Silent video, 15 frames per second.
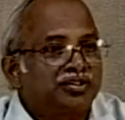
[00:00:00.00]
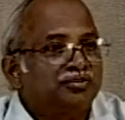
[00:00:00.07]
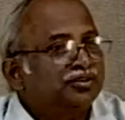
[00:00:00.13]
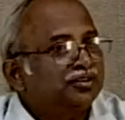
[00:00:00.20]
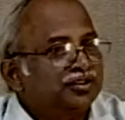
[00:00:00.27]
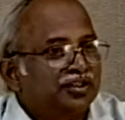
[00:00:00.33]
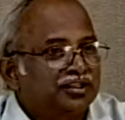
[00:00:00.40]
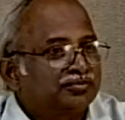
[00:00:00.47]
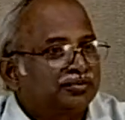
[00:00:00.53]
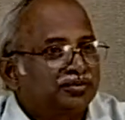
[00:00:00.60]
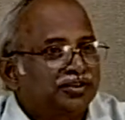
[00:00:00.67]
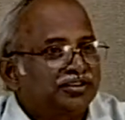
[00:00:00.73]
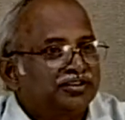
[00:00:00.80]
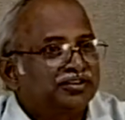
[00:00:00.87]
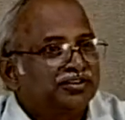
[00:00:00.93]
for
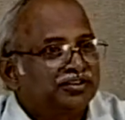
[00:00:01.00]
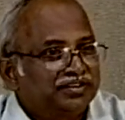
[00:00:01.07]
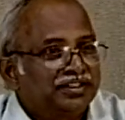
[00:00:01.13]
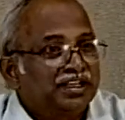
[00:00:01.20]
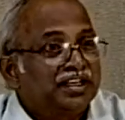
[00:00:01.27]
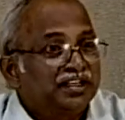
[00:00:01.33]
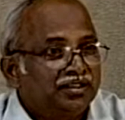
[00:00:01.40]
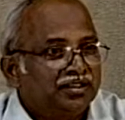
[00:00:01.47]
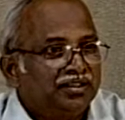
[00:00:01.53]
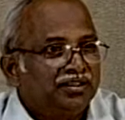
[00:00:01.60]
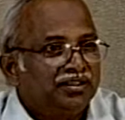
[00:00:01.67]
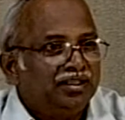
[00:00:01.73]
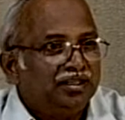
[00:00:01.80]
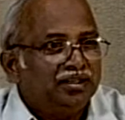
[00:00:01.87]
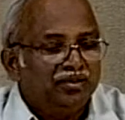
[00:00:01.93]
transportation is there in
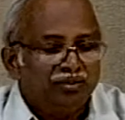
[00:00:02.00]
India.